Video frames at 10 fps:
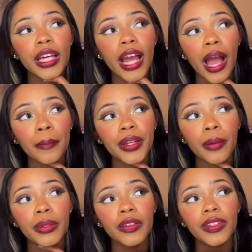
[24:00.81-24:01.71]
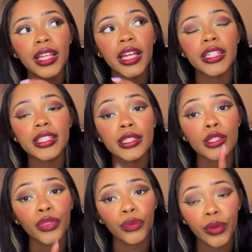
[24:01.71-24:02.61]
happened, I believe at the end of
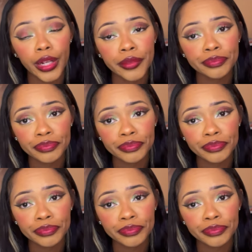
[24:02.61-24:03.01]
season 3,